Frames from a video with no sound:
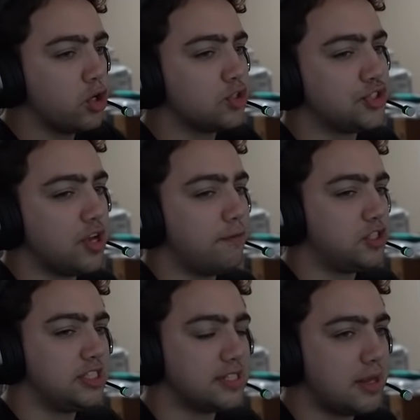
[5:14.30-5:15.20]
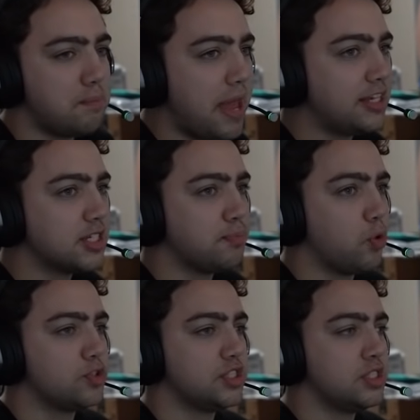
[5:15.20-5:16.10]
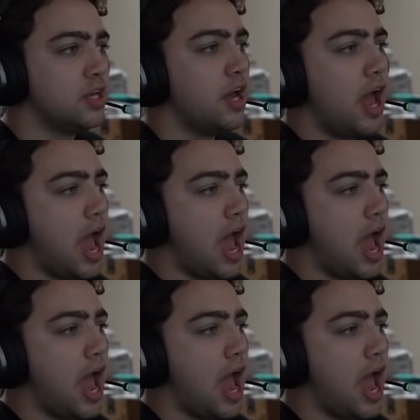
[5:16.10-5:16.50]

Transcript: her stuff. She's an amazing person.